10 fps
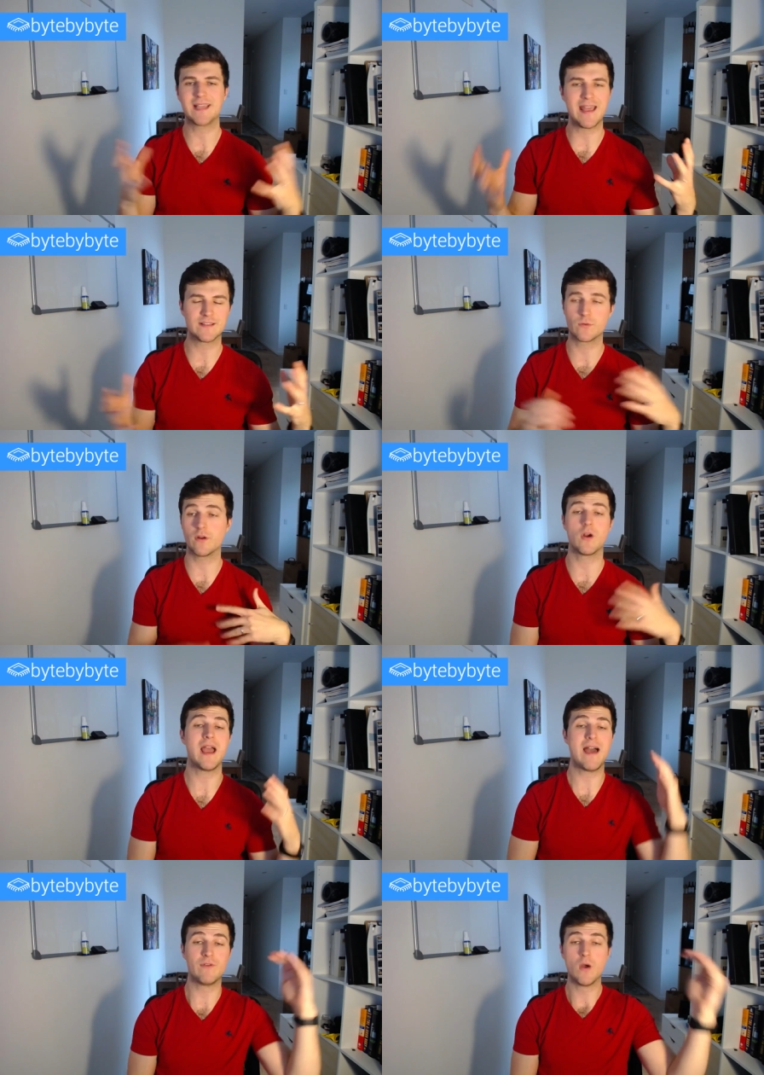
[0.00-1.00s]
like n squared, or
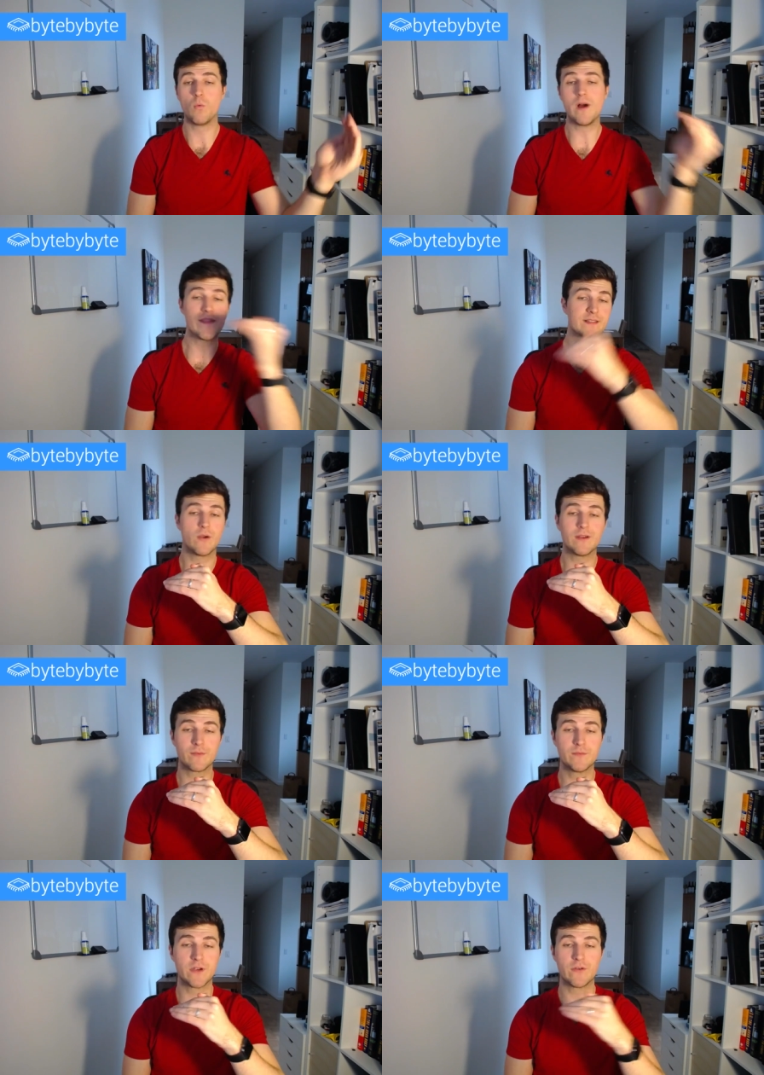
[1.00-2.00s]
I have one that's going
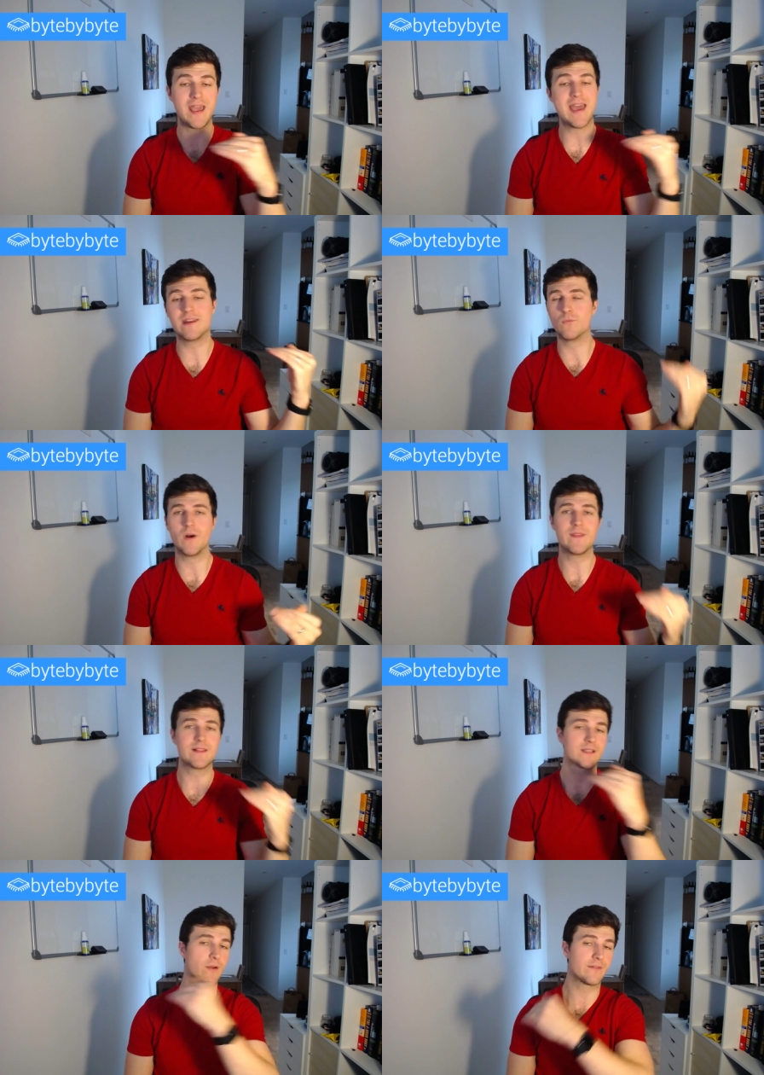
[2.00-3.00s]
from zero to n and one
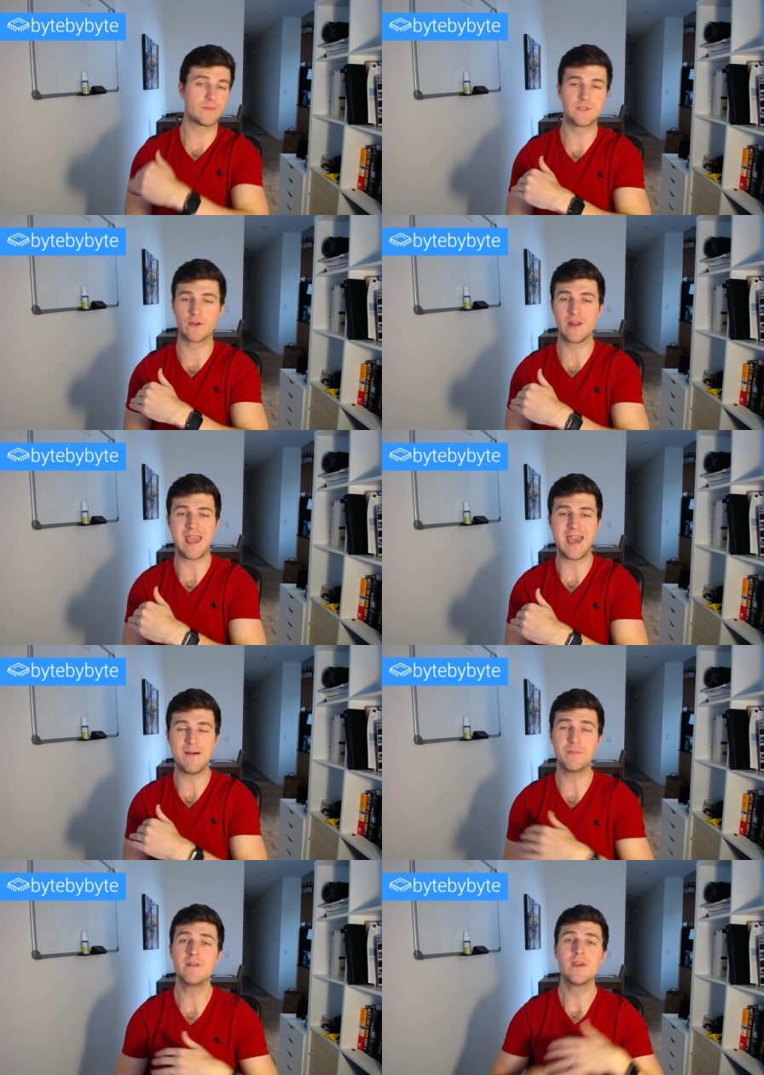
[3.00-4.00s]
that's going from zero to
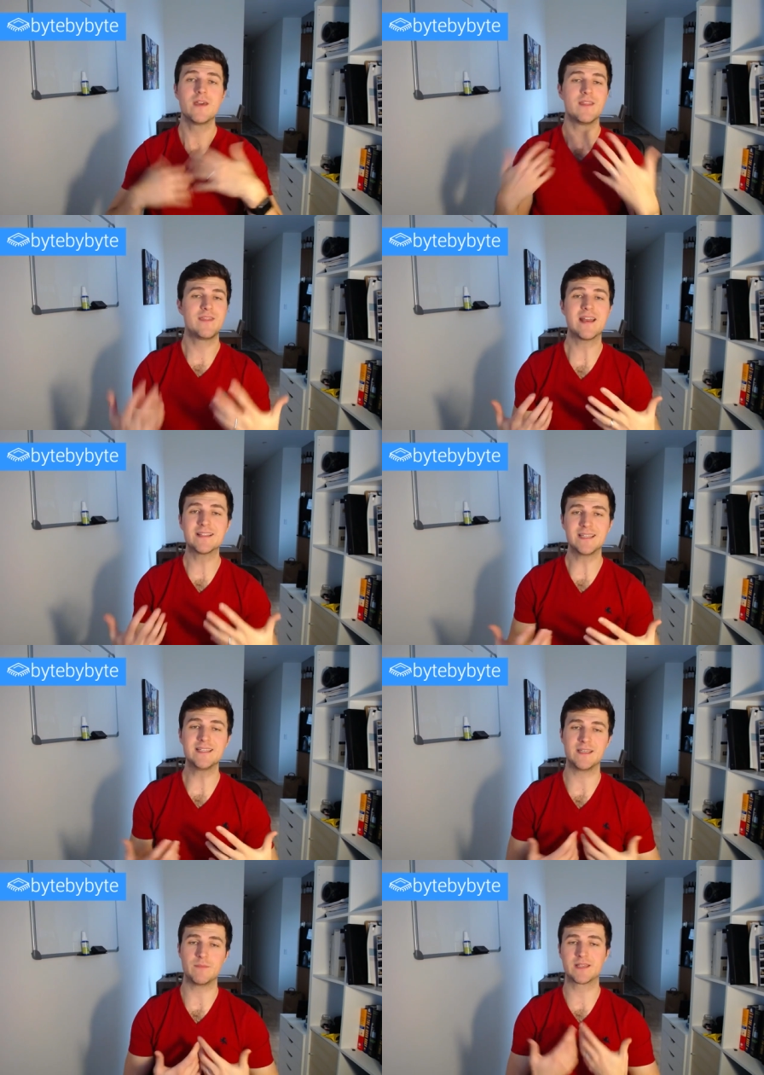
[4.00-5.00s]
m, then it's
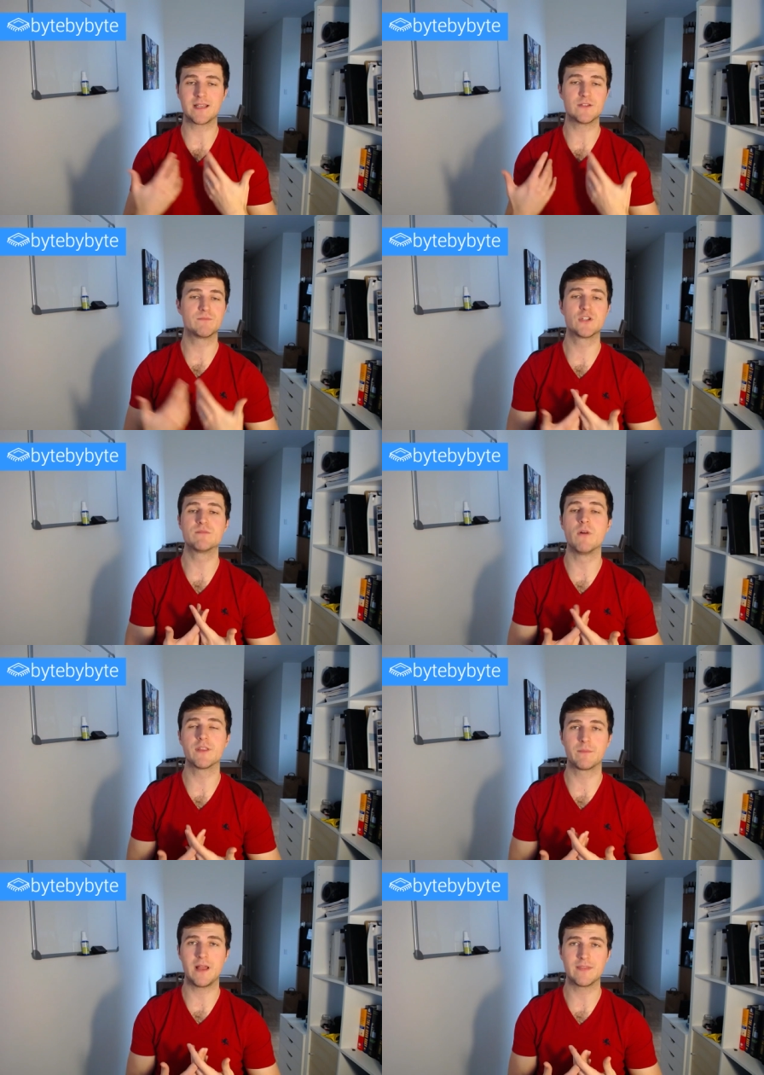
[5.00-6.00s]
easy because I'm just
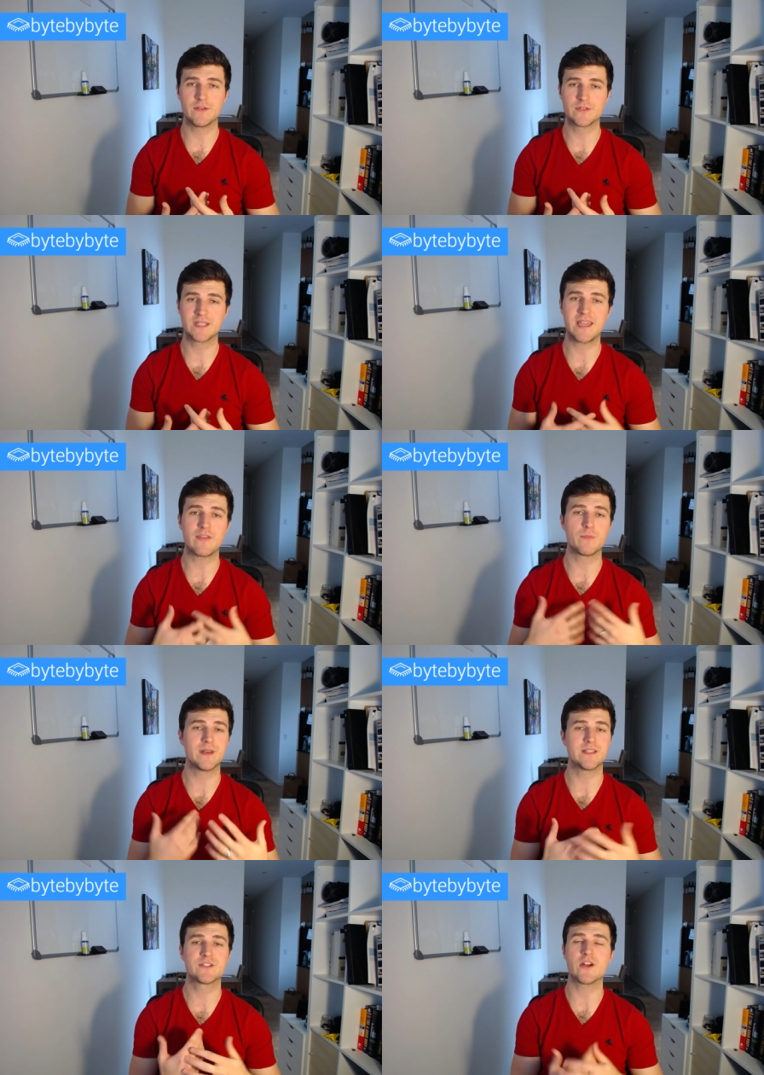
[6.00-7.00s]
multiplying those together,
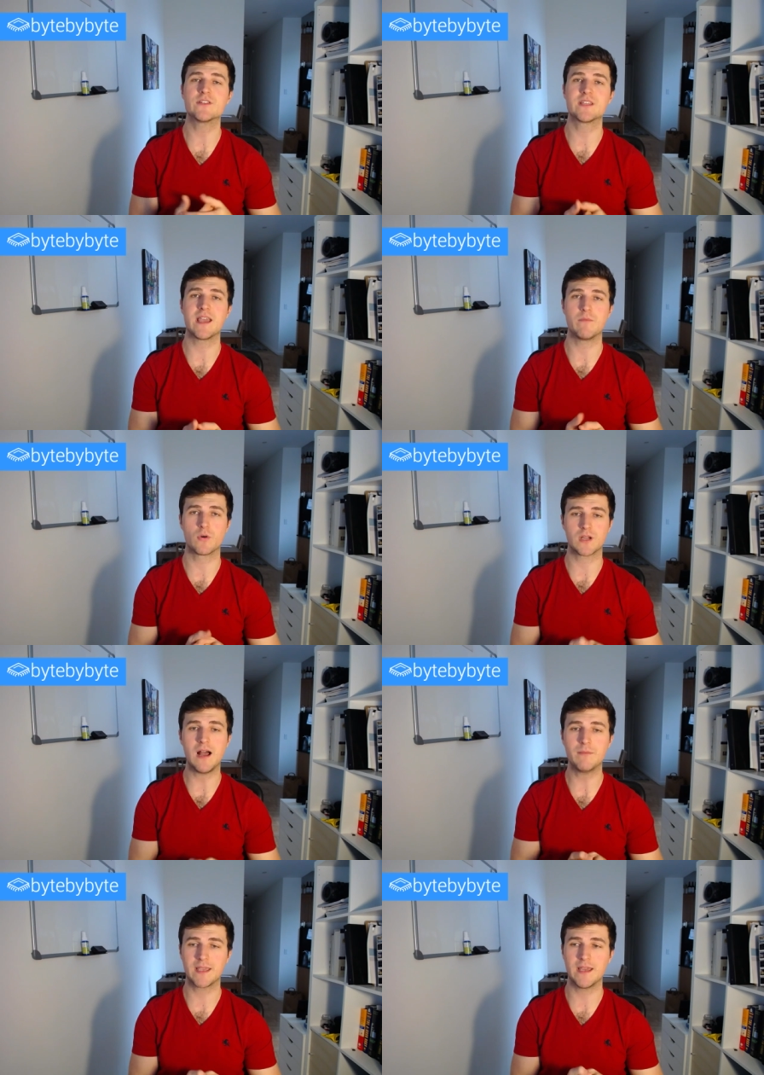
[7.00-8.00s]
but it starts to get more
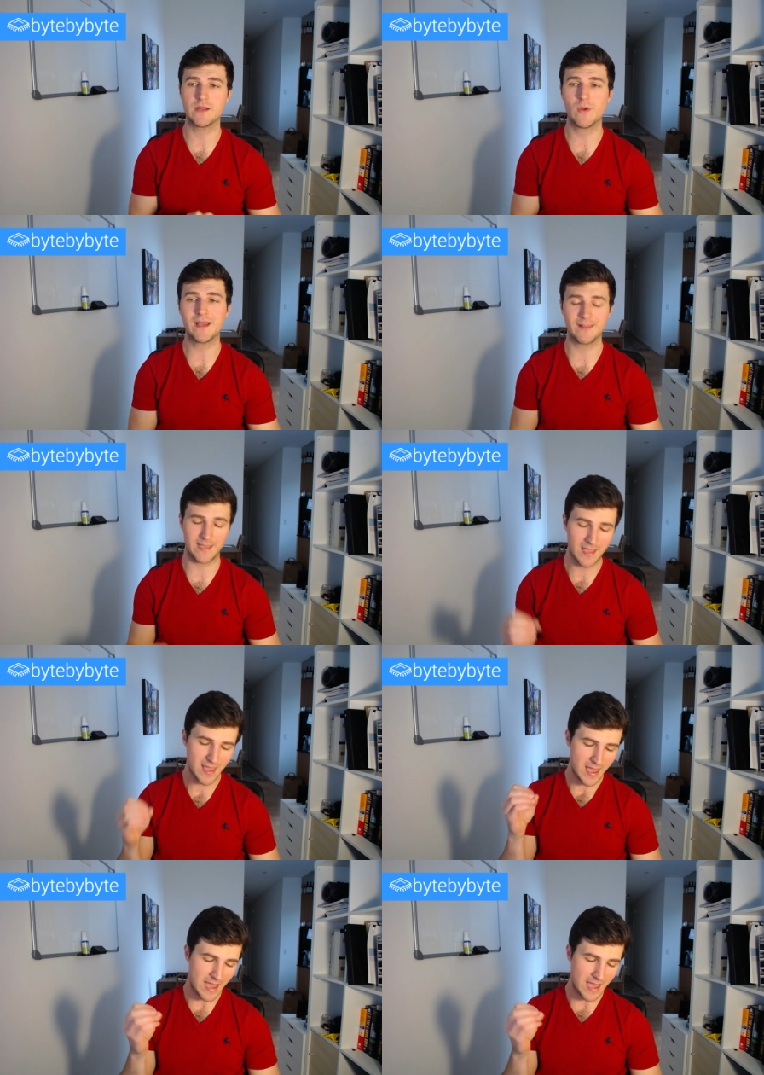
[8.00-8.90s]
complicated quickly.